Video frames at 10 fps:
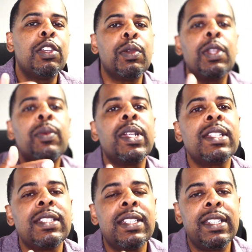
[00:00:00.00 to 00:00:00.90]
You really want
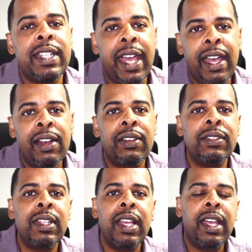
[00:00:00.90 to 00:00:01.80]
to sit
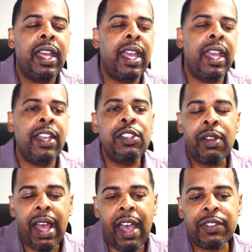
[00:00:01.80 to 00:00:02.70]
down, and you
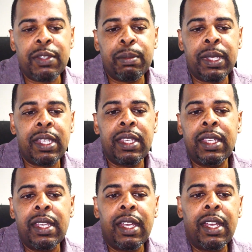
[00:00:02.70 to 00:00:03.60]
don't have to
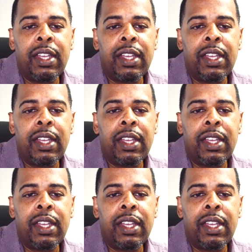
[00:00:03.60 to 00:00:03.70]
be